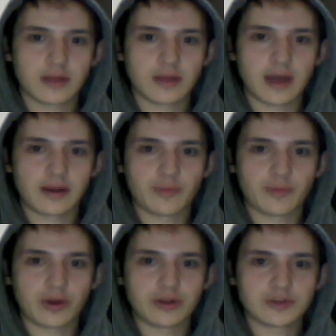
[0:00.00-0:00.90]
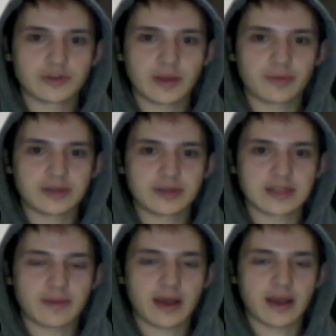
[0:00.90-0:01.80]
Editing, bro. You should make a
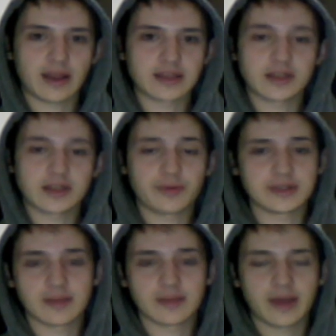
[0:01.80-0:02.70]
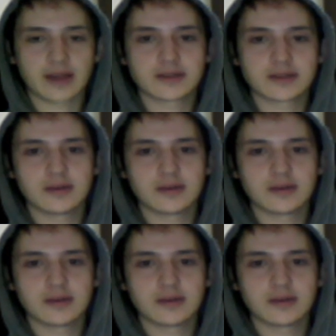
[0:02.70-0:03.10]
preset pack. I sell preset packs.